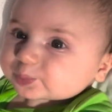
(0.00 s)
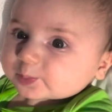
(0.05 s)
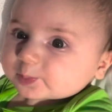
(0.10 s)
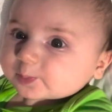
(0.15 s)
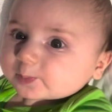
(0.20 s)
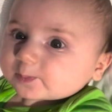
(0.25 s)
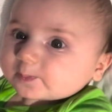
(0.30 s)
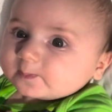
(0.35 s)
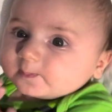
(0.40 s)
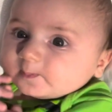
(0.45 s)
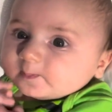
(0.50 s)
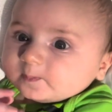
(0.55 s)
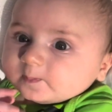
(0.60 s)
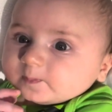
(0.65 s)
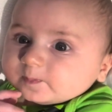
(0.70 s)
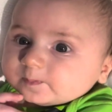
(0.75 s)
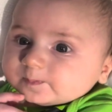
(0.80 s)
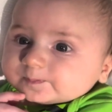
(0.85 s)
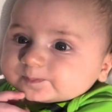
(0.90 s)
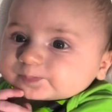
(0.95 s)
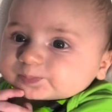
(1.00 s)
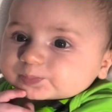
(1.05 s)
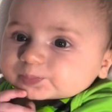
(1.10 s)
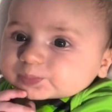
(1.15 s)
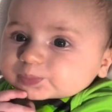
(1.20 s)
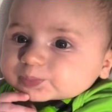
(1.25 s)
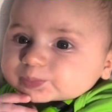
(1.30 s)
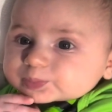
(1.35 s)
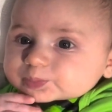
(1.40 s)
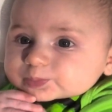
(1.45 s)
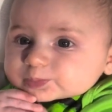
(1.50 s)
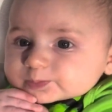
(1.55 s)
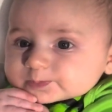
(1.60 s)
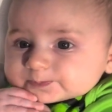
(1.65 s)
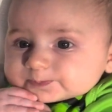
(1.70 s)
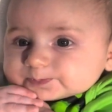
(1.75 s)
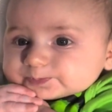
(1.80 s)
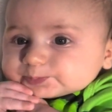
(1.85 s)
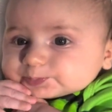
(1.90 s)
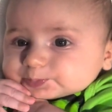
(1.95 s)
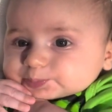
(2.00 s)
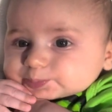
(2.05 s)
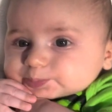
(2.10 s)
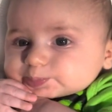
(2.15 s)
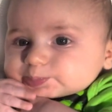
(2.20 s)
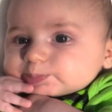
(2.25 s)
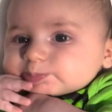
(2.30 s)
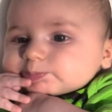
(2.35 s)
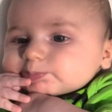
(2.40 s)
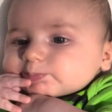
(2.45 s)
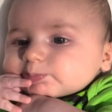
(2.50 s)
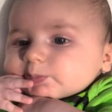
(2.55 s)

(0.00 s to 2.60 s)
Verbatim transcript: So you want your baby's head in the little hole,